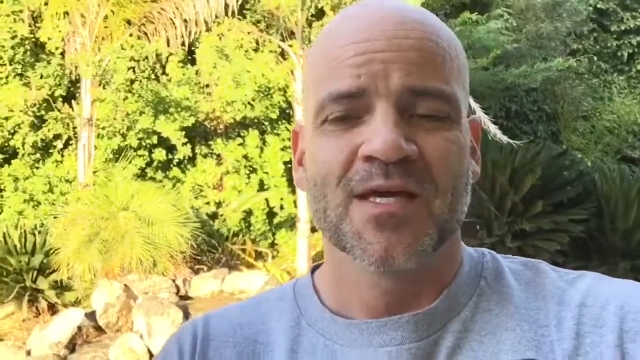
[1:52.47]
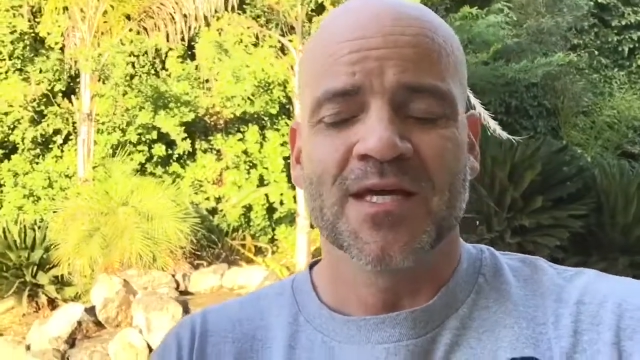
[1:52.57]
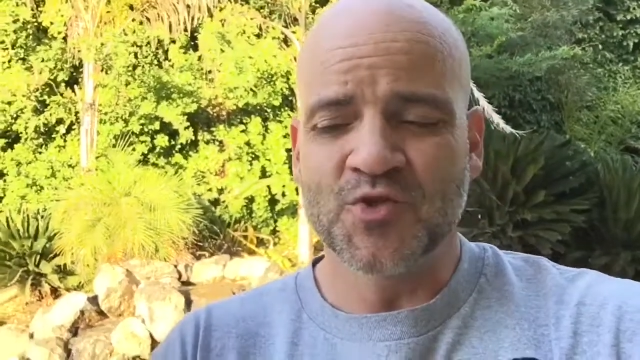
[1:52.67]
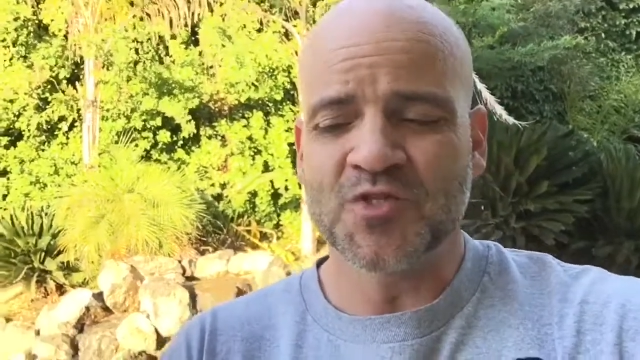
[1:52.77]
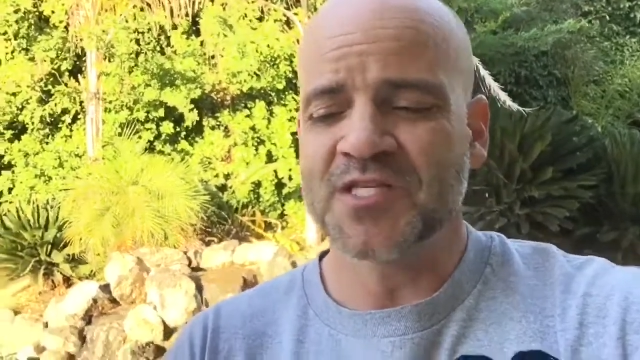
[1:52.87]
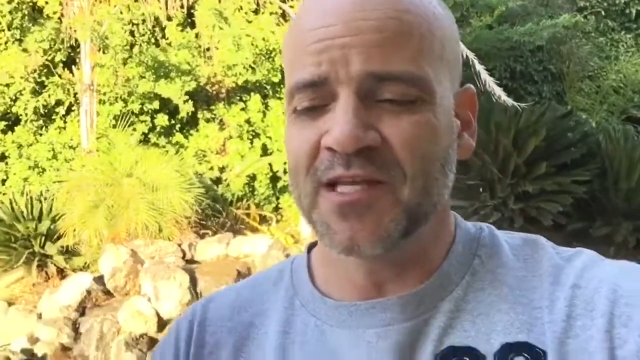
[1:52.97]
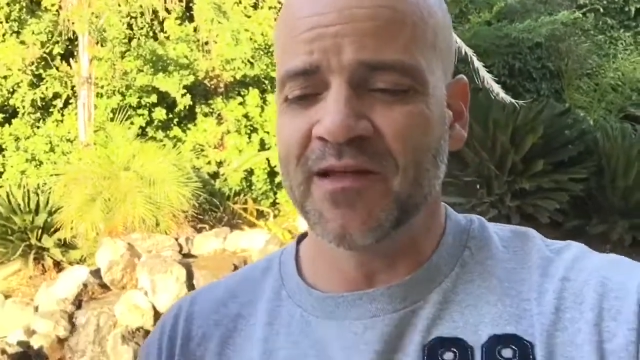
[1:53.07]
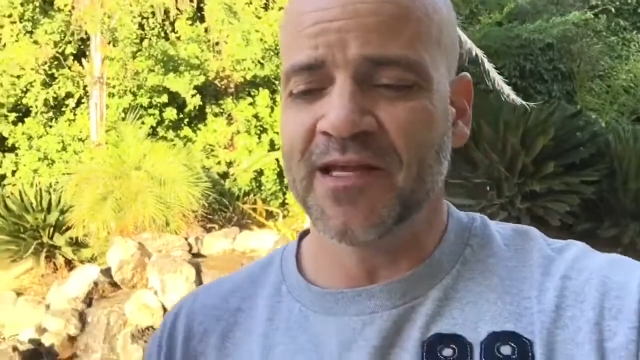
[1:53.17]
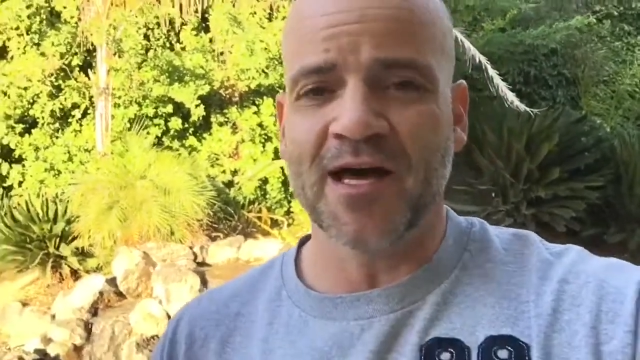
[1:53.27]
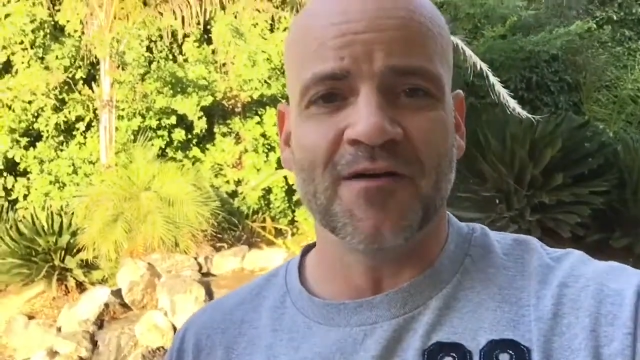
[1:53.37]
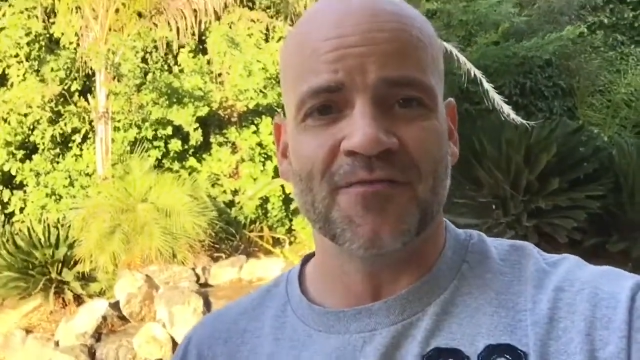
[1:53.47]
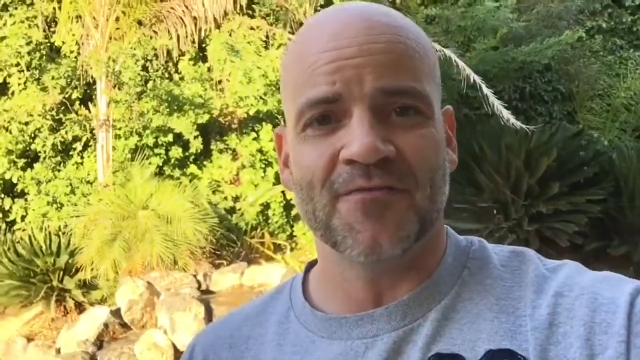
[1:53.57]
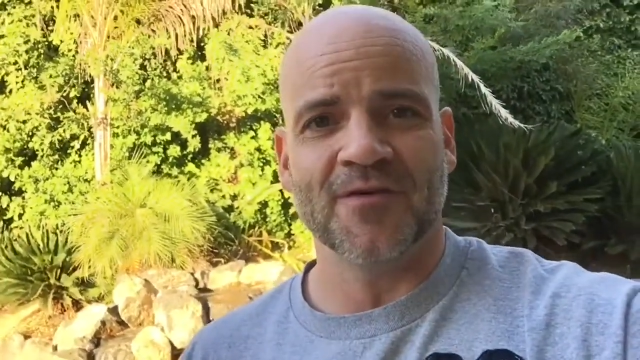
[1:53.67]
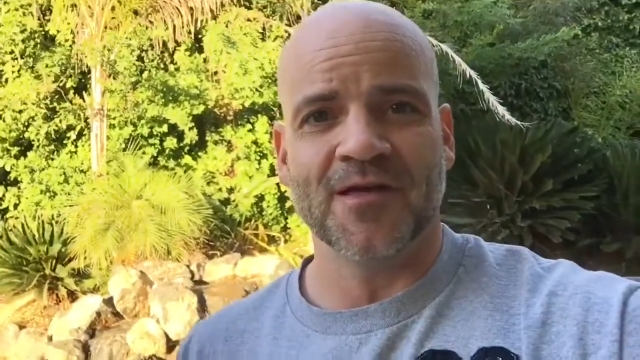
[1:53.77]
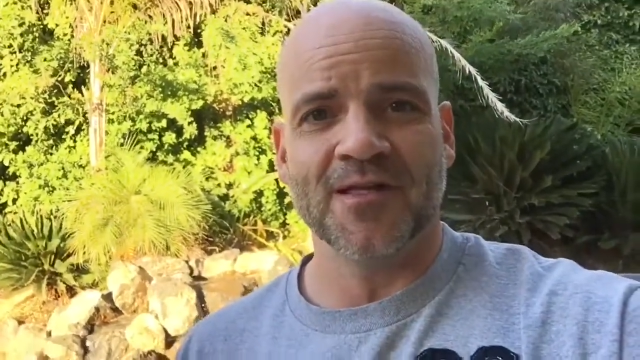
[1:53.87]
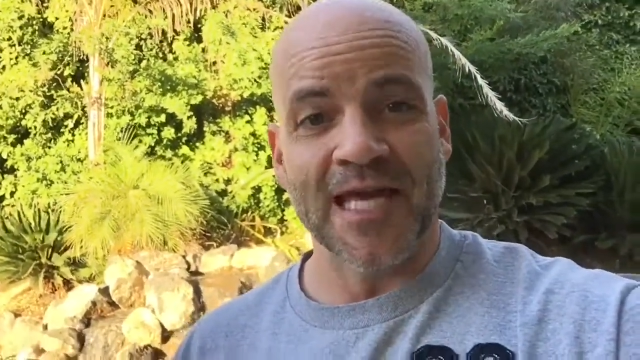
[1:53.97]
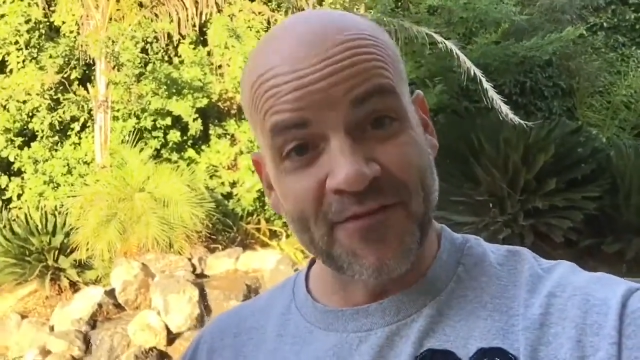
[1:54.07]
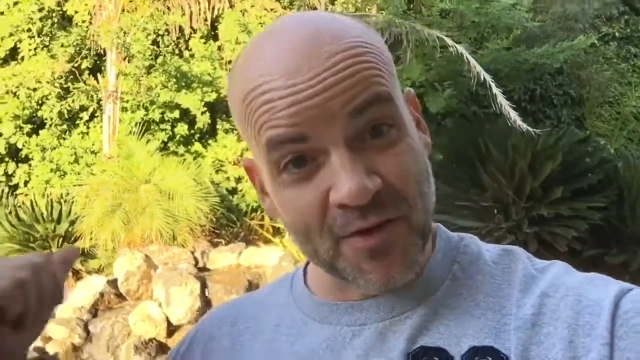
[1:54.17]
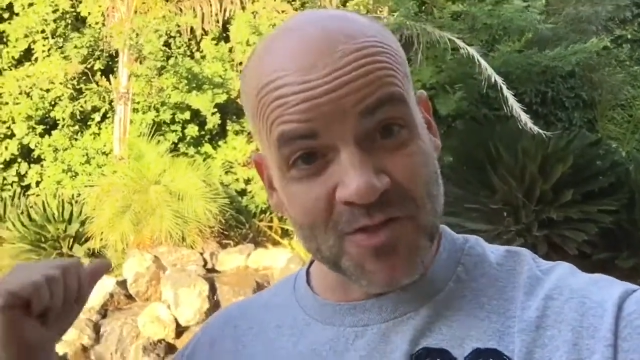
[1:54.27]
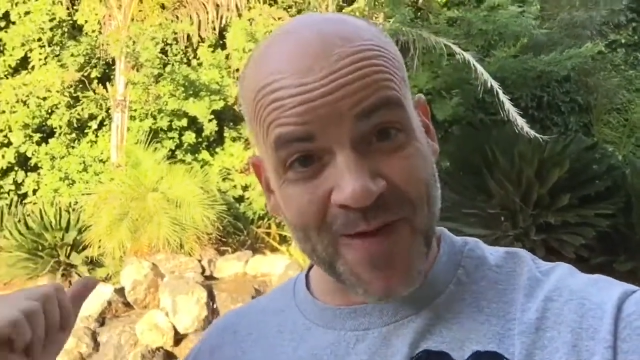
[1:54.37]
Interestingly enough,
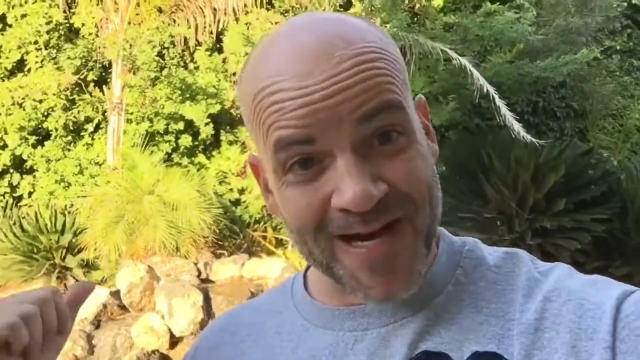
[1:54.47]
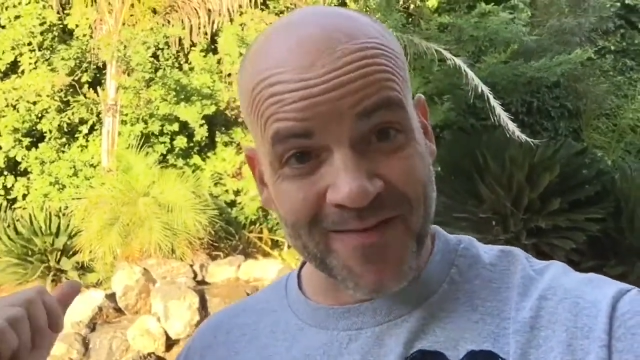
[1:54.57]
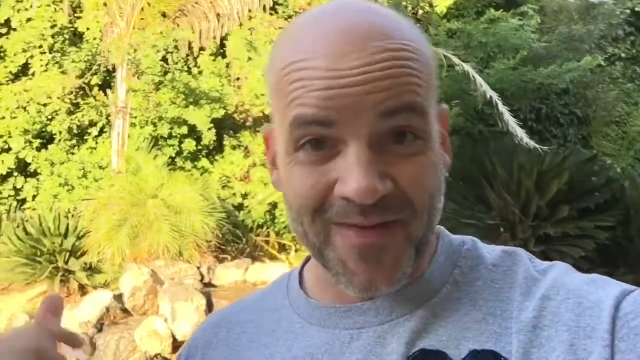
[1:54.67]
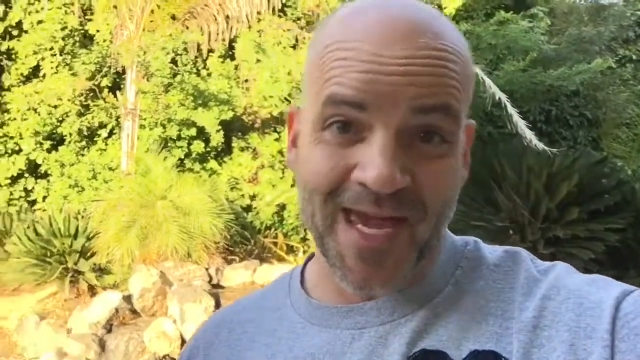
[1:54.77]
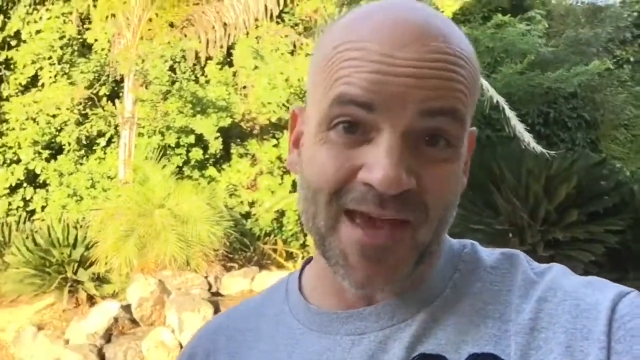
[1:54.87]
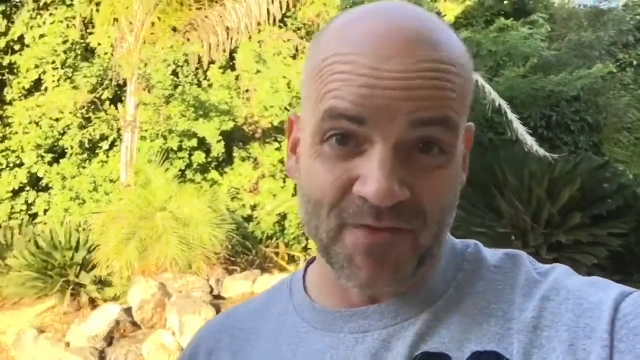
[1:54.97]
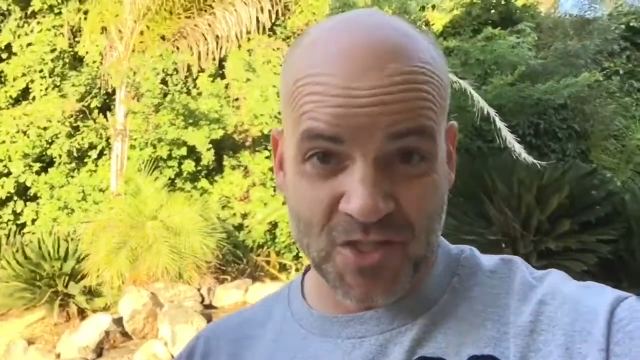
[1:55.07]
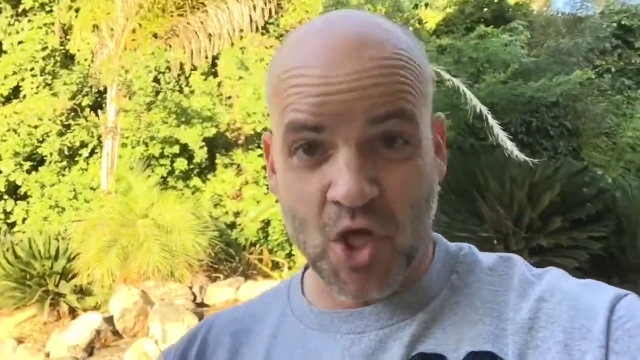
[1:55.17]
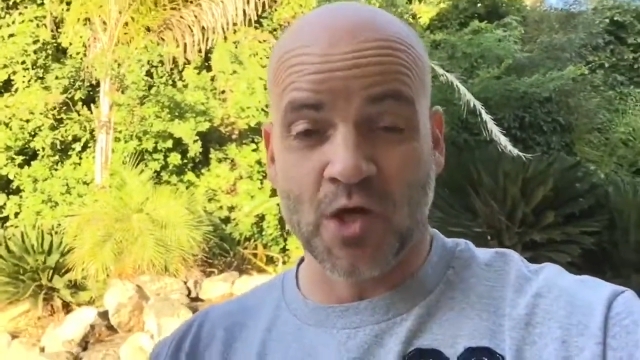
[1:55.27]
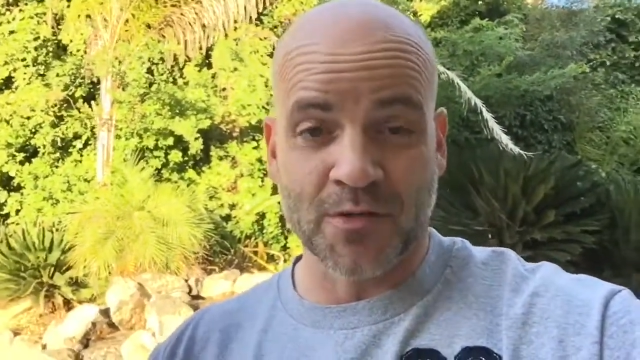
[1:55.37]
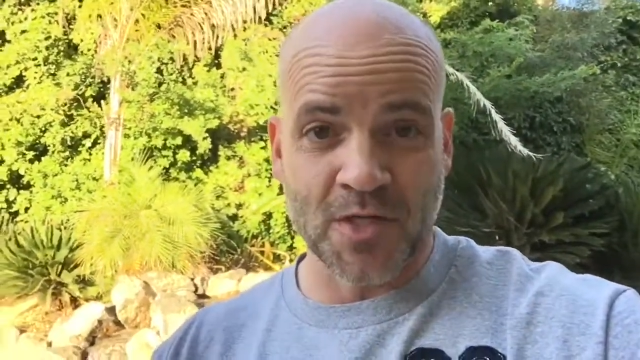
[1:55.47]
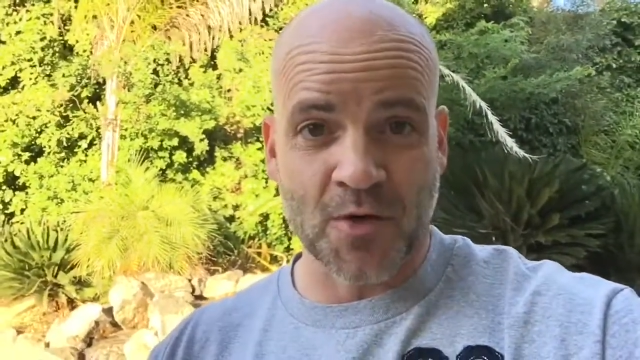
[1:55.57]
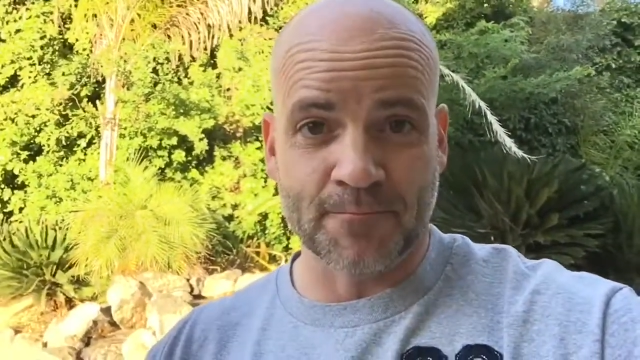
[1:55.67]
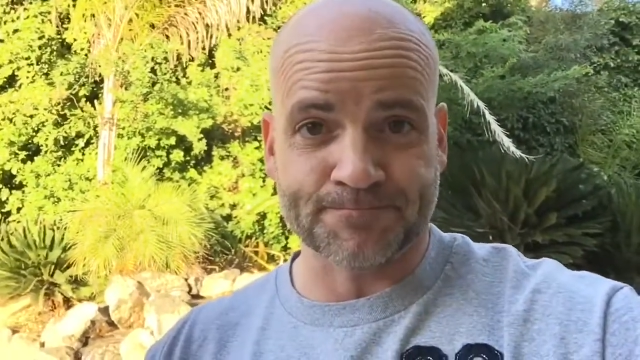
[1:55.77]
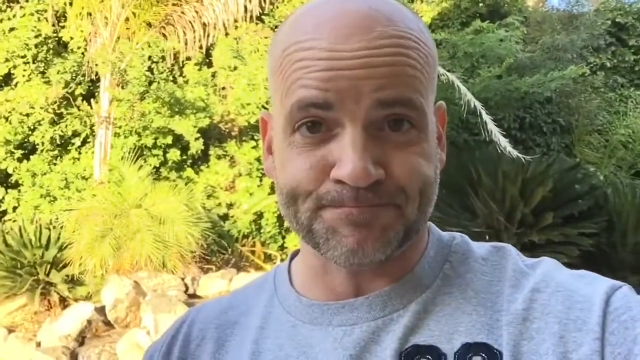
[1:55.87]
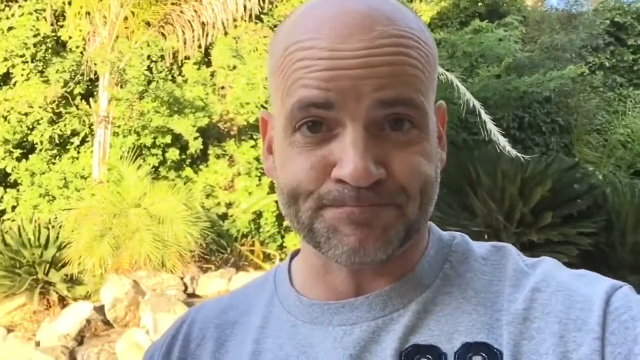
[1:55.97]
David goes back to the cave and Saul goes home.